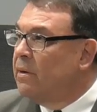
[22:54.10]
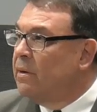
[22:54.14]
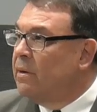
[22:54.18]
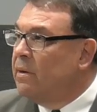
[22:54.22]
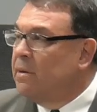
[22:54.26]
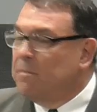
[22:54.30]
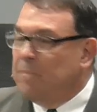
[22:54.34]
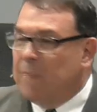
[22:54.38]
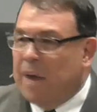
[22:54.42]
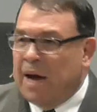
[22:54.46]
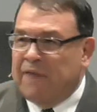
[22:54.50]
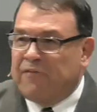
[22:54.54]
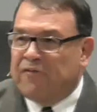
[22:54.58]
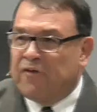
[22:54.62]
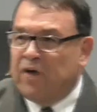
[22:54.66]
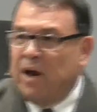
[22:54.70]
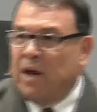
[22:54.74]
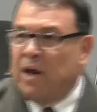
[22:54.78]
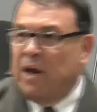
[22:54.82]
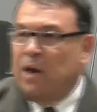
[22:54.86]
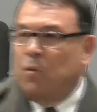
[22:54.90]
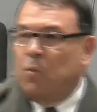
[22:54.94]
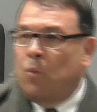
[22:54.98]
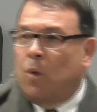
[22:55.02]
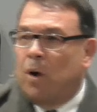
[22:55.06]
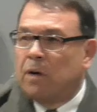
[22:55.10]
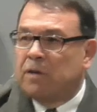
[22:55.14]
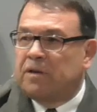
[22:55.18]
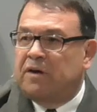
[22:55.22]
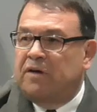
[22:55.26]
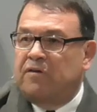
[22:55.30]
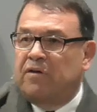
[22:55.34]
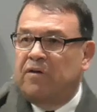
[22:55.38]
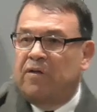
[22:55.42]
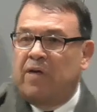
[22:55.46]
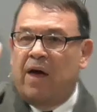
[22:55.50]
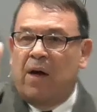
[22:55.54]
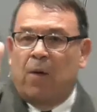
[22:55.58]
Mike Franklin walked
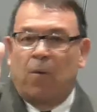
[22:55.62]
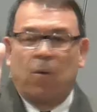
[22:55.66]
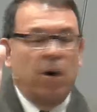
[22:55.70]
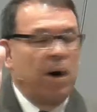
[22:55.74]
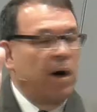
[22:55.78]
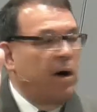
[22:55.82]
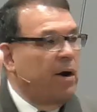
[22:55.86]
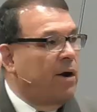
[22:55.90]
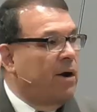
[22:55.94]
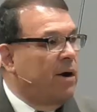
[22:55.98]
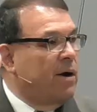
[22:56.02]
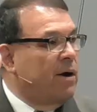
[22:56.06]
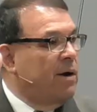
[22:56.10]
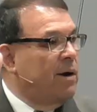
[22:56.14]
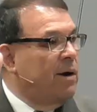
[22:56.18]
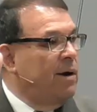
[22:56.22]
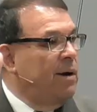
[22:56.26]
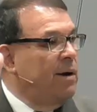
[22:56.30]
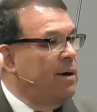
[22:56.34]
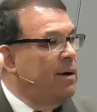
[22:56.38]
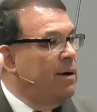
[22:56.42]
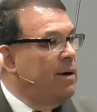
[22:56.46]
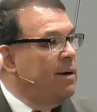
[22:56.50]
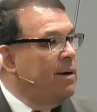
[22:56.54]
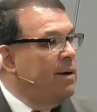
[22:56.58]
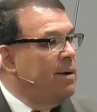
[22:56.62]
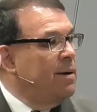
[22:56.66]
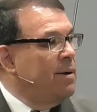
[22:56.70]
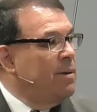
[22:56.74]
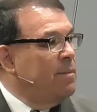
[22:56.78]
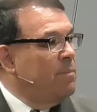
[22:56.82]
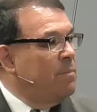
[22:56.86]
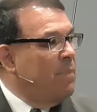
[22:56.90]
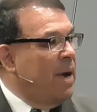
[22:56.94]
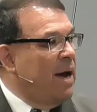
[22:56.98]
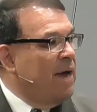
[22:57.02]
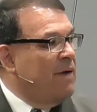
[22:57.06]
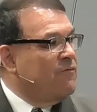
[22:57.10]
into that water.
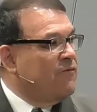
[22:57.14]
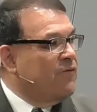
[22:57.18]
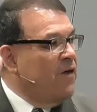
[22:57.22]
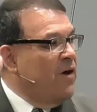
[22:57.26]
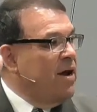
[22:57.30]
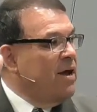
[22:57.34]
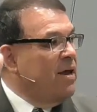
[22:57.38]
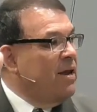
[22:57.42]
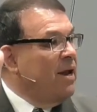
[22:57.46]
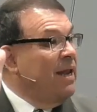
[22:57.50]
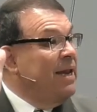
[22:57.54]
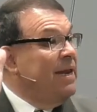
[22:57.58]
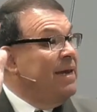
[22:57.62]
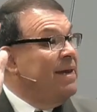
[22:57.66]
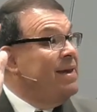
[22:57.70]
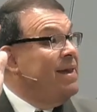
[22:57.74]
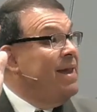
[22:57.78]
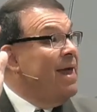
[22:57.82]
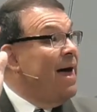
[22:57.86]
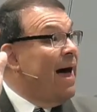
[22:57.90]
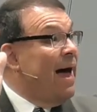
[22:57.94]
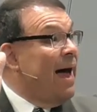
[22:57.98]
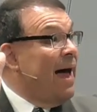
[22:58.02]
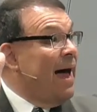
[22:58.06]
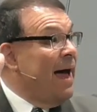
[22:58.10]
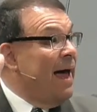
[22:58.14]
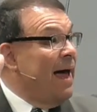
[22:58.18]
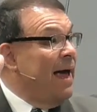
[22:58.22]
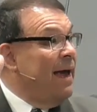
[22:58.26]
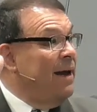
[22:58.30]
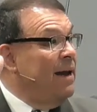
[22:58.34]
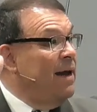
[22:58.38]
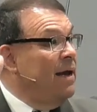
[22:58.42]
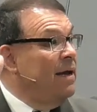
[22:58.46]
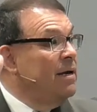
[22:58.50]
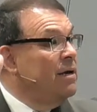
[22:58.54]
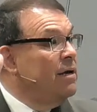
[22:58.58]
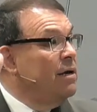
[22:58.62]
Mike Franklin
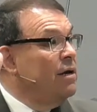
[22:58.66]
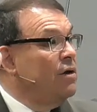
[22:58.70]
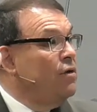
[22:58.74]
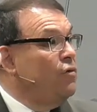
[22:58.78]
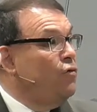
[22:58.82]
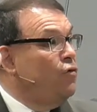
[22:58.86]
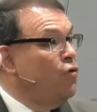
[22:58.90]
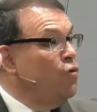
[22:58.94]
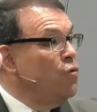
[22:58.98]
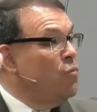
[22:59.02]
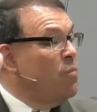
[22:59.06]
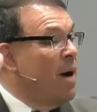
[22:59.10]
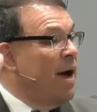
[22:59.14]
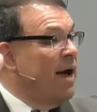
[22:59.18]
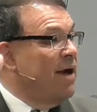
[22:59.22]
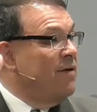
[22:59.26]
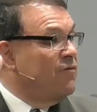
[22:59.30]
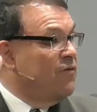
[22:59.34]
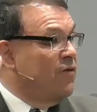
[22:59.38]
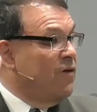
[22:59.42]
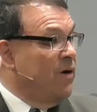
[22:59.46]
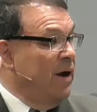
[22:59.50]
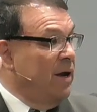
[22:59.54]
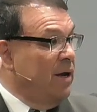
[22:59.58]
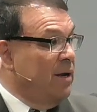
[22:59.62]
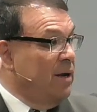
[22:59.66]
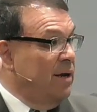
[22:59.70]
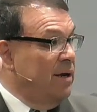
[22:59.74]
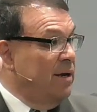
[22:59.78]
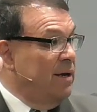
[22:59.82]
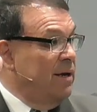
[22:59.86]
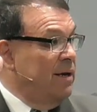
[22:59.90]
died to Mike Franklin.